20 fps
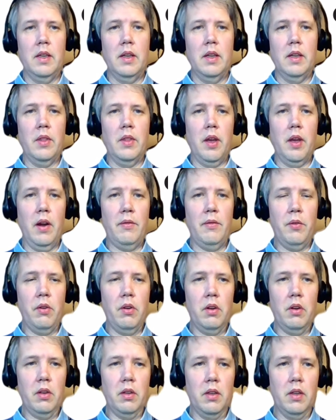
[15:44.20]

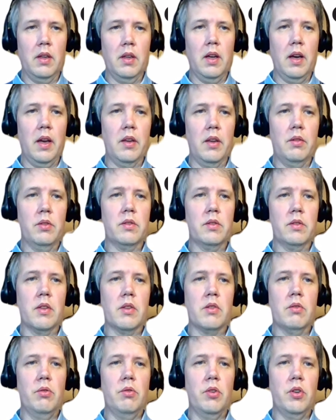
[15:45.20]
Therefore, I used the
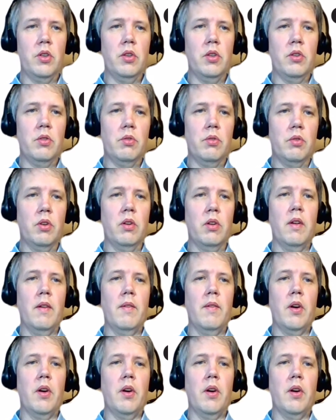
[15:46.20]
solution to